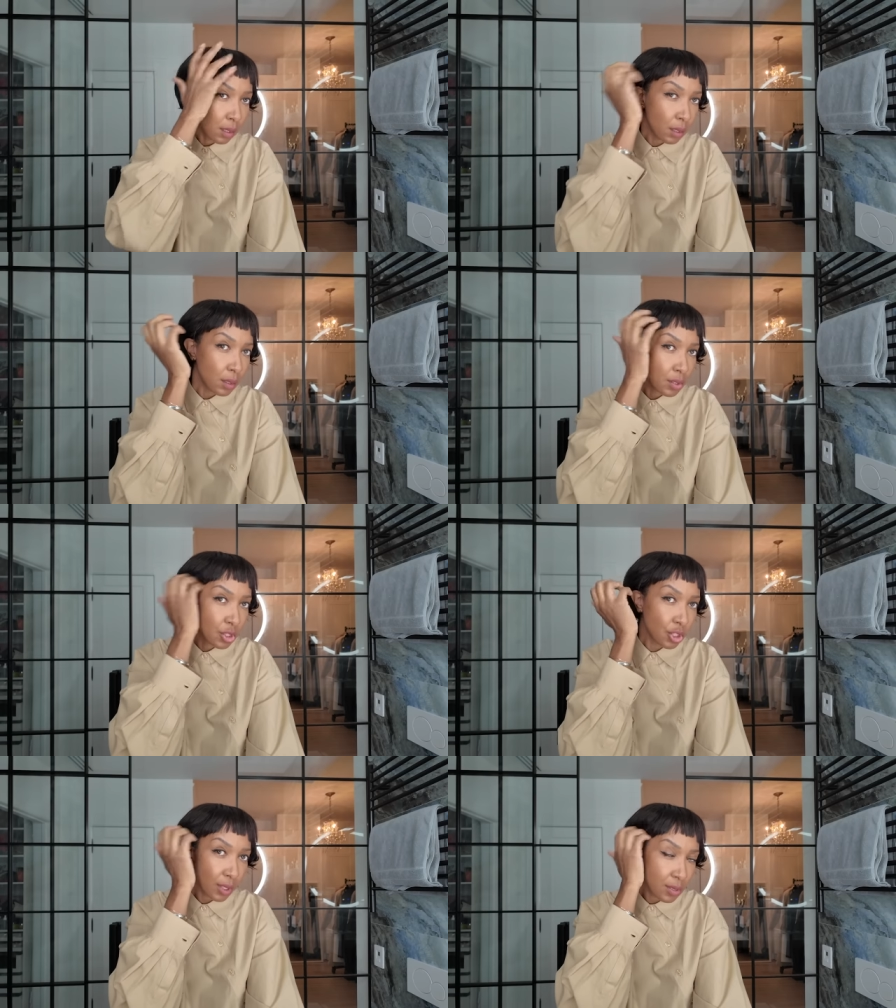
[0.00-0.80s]
And it's
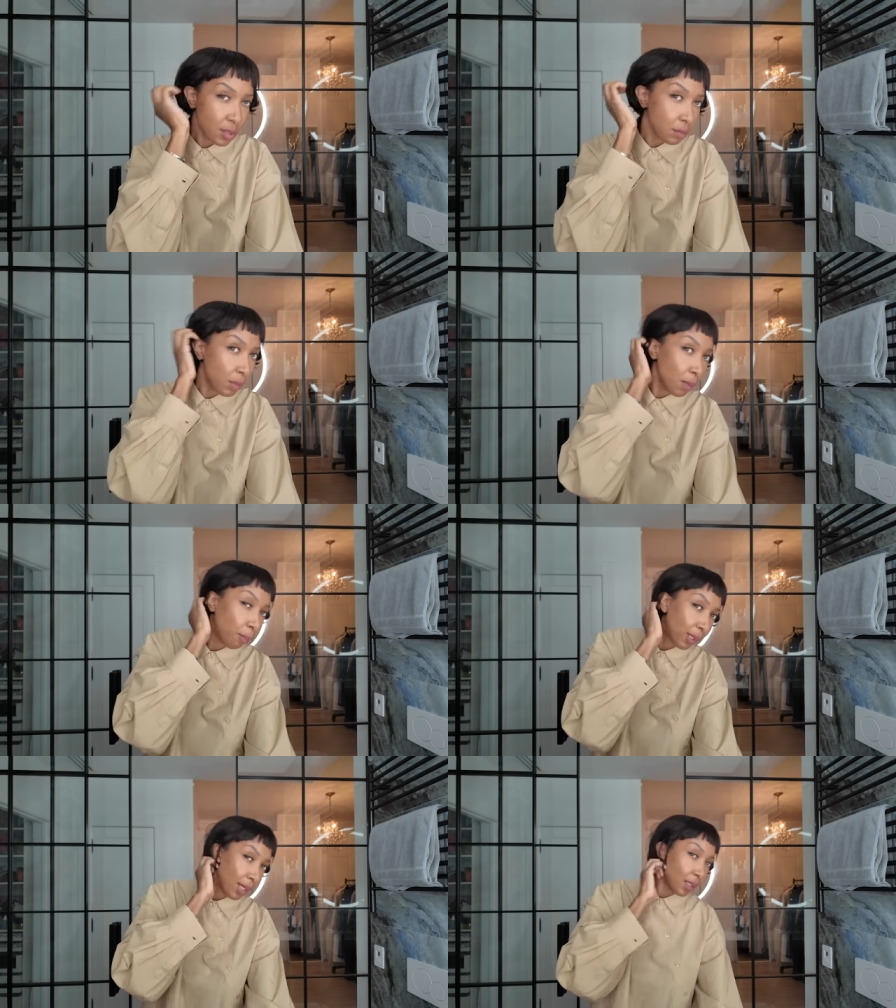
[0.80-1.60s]
just
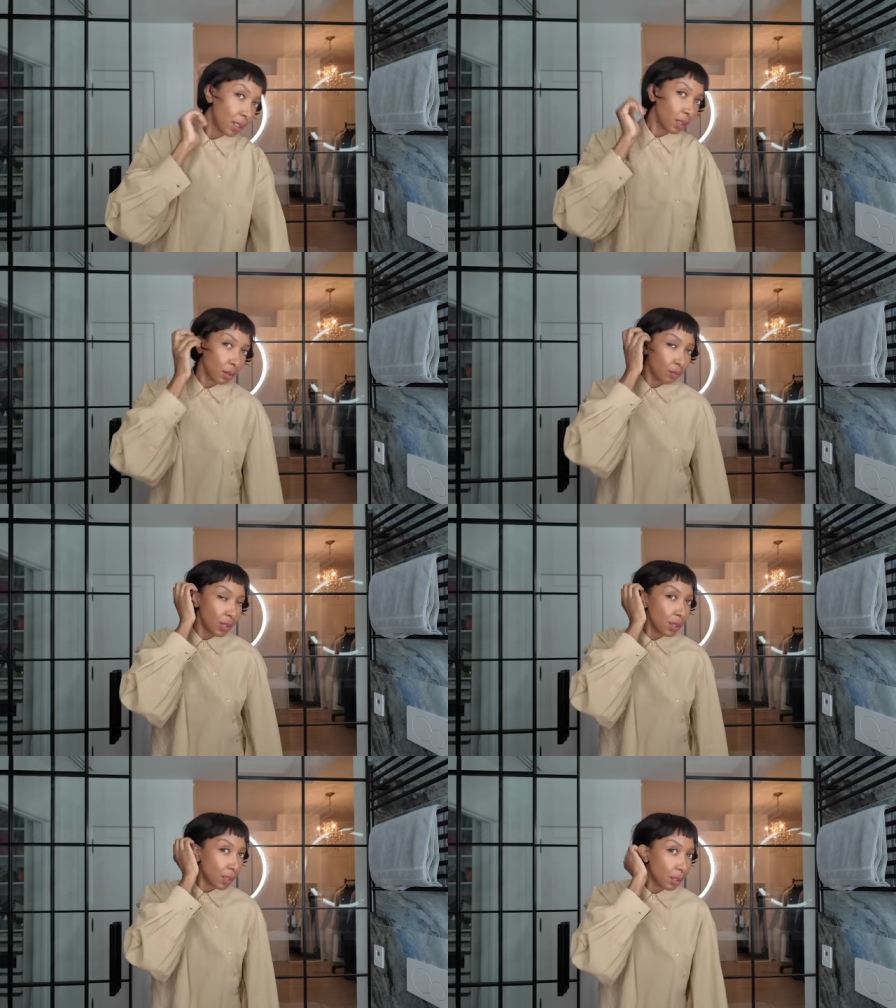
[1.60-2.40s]
me playing,
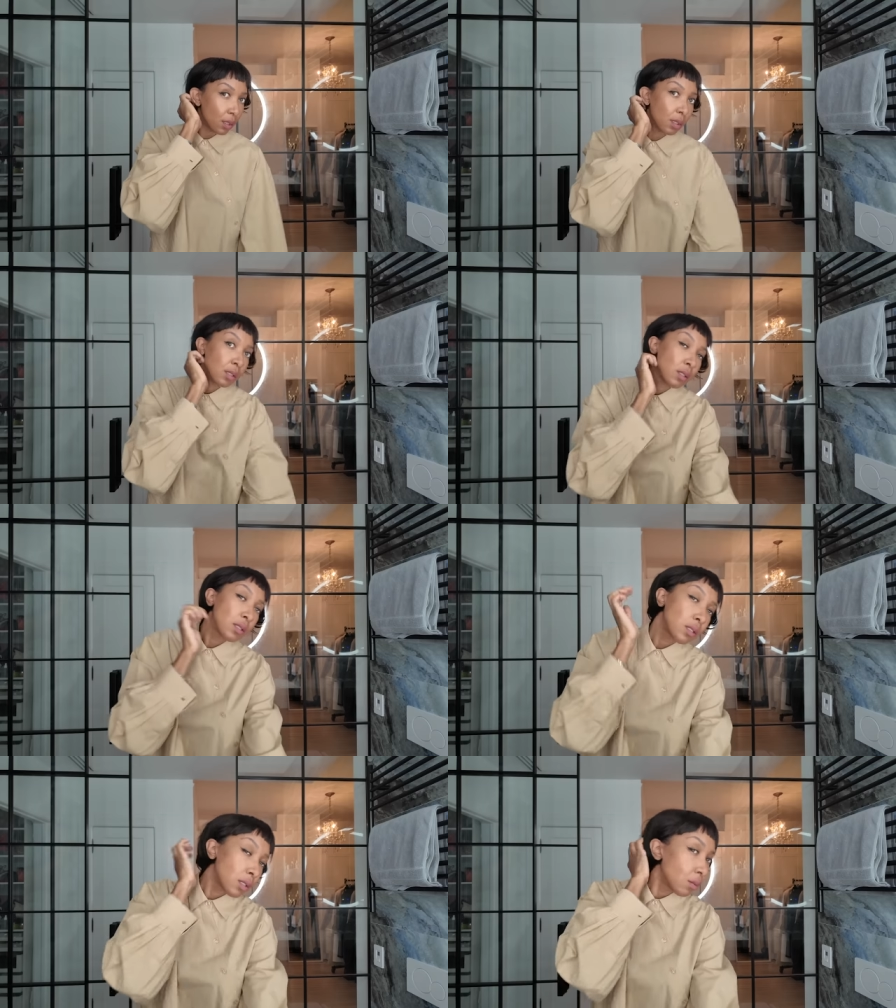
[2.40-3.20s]
really,
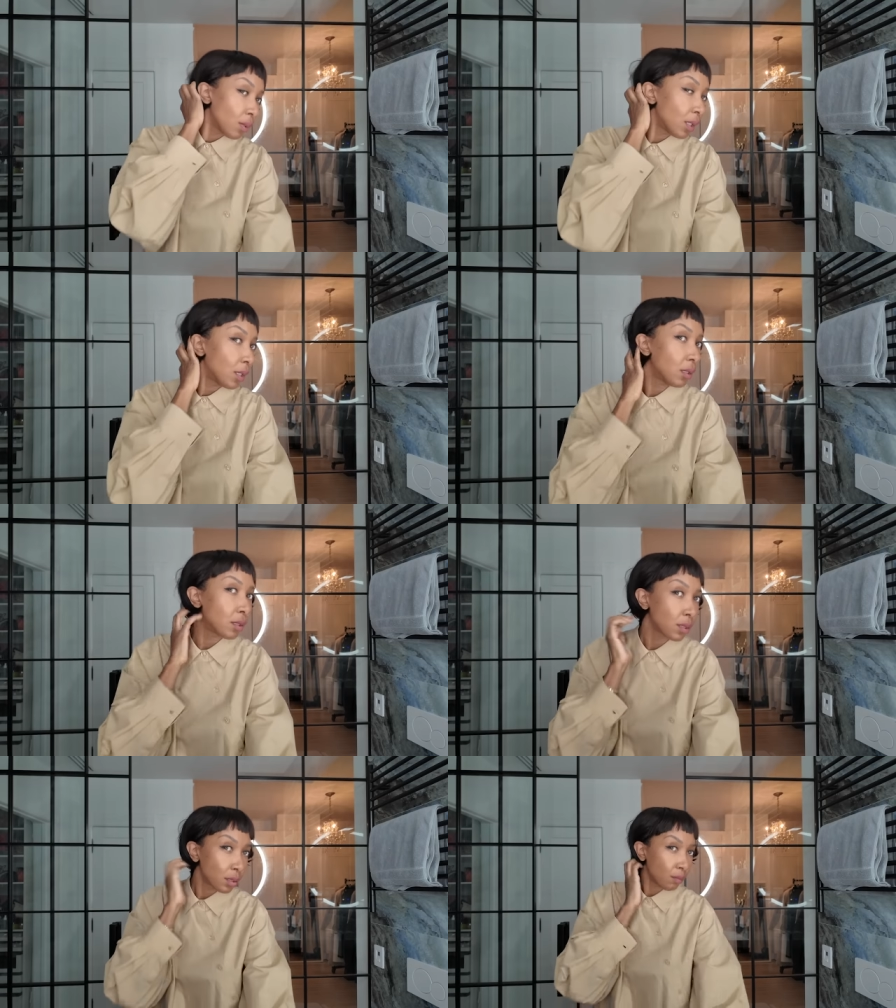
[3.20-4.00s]

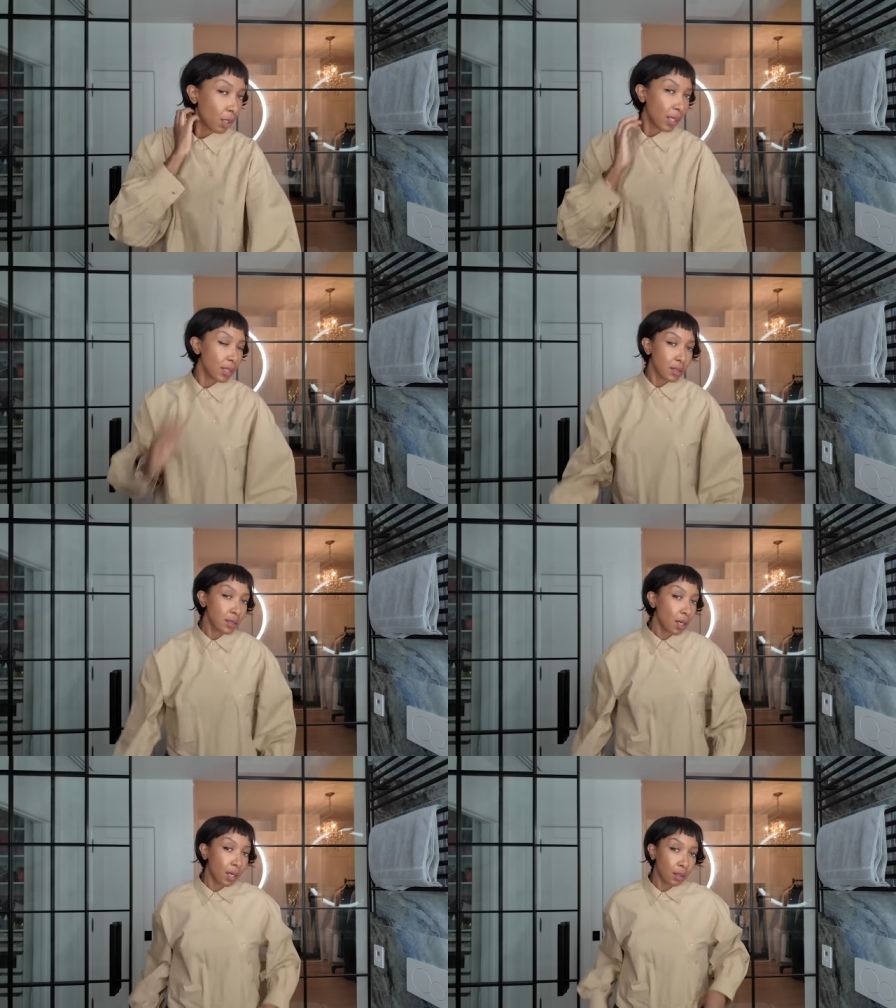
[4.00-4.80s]
with my
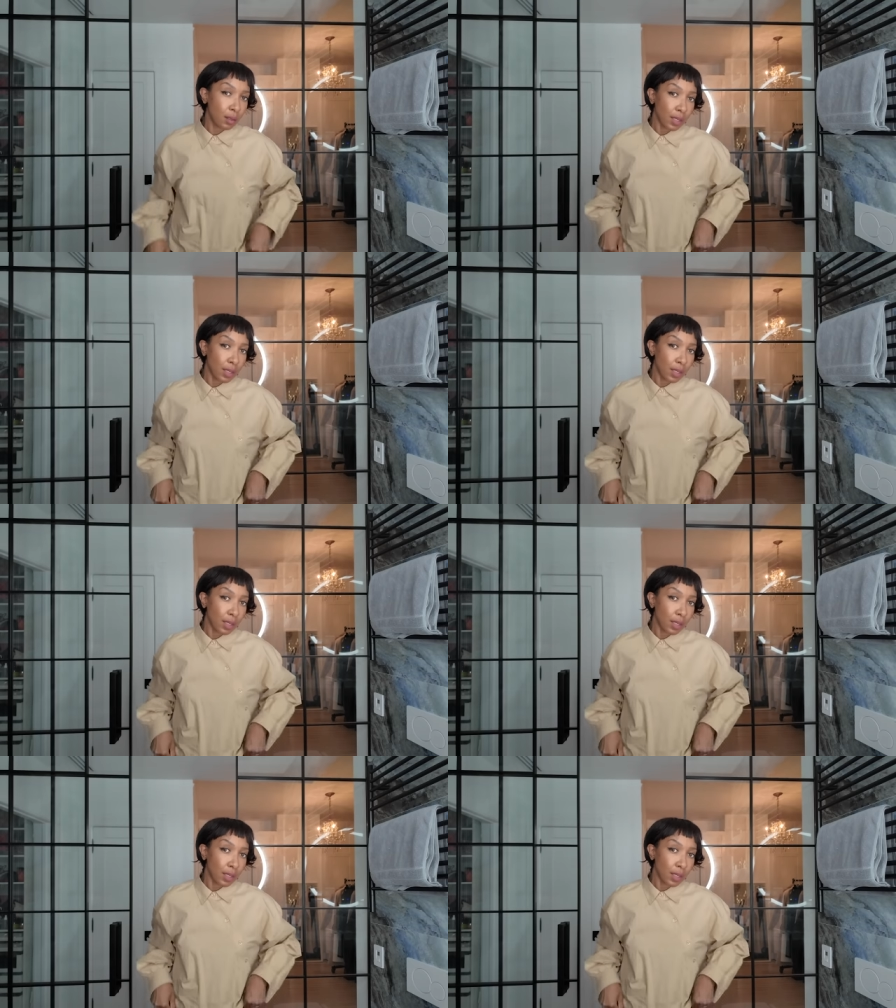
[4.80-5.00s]
style.